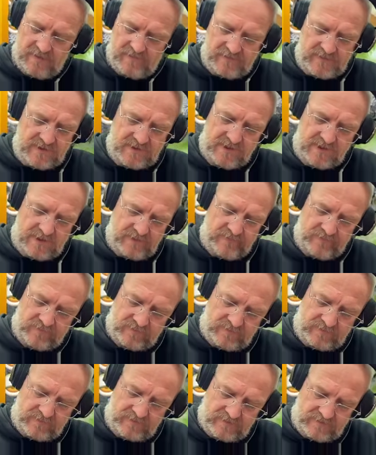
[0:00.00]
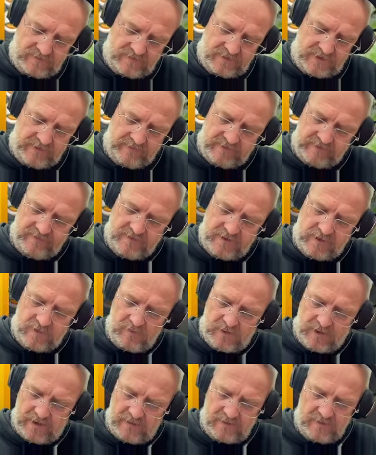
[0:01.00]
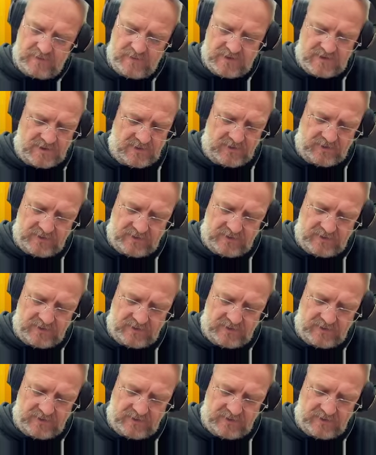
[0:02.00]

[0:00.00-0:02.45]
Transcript: steak. Even if you don't like them, you're still going to